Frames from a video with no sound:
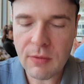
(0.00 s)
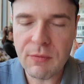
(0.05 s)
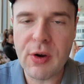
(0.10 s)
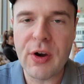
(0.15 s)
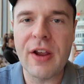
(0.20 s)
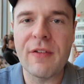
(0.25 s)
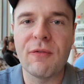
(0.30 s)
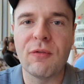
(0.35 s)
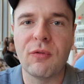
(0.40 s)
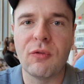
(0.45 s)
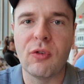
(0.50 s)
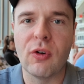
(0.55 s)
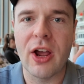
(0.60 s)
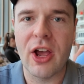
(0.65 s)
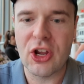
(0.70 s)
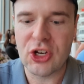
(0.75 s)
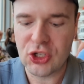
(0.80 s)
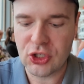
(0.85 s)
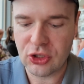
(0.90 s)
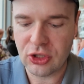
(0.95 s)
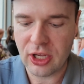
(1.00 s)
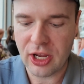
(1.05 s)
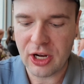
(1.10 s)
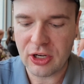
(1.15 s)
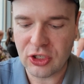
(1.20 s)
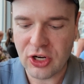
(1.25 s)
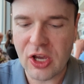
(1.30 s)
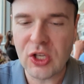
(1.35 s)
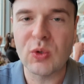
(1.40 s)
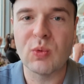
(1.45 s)
Very fresh. They
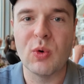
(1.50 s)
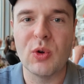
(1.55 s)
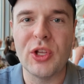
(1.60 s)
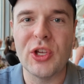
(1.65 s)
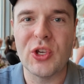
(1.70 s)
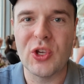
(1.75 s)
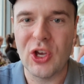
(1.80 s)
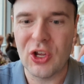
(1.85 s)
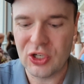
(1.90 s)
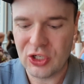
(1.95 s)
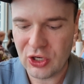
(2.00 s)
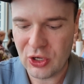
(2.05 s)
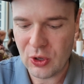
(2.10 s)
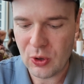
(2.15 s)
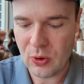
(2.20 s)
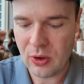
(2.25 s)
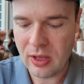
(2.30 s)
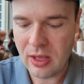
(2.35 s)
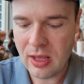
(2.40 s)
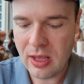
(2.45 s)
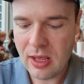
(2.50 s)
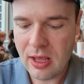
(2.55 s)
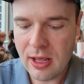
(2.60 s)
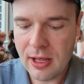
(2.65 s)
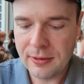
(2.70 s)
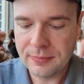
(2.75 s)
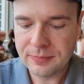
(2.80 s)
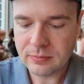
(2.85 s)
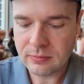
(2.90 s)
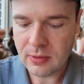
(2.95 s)
taste really good too.
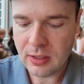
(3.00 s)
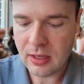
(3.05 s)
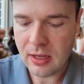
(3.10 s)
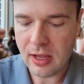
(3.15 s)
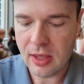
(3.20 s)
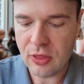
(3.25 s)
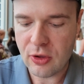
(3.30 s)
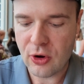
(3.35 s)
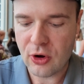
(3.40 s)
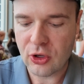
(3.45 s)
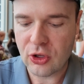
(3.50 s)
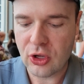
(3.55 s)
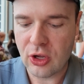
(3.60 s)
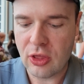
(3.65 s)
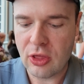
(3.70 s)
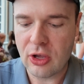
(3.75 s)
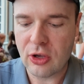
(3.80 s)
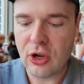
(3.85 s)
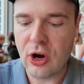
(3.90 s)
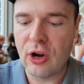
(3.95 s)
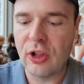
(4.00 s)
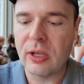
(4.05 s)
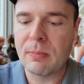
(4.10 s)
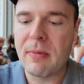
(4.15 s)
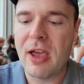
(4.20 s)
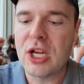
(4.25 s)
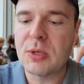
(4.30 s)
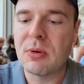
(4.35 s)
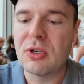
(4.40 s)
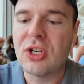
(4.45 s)
And the garlic
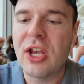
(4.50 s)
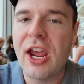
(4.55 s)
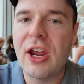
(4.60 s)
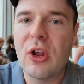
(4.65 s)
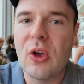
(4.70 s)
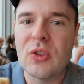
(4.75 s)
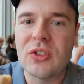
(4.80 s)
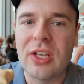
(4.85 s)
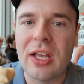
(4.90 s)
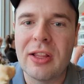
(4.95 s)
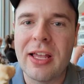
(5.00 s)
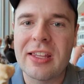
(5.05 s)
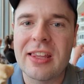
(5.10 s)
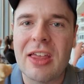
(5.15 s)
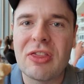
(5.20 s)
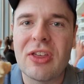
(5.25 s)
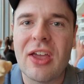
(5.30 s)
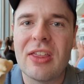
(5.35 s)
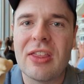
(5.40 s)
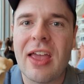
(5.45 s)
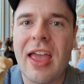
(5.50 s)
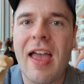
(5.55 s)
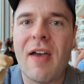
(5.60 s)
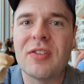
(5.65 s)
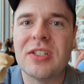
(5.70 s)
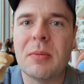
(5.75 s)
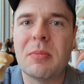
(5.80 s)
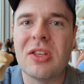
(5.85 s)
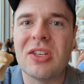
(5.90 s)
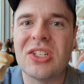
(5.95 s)
mashed potatoes, I like to
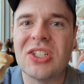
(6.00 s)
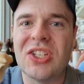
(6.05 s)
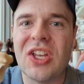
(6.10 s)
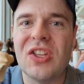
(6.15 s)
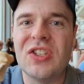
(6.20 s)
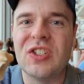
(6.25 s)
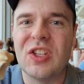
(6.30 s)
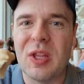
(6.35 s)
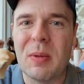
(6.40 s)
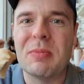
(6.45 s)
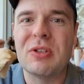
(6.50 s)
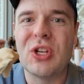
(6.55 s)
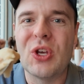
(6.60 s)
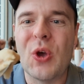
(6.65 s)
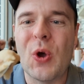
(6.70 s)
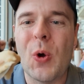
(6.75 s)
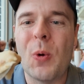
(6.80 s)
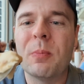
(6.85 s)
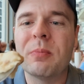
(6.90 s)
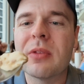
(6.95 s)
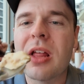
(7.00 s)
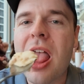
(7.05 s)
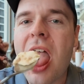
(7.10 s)
have some of the skins in them too.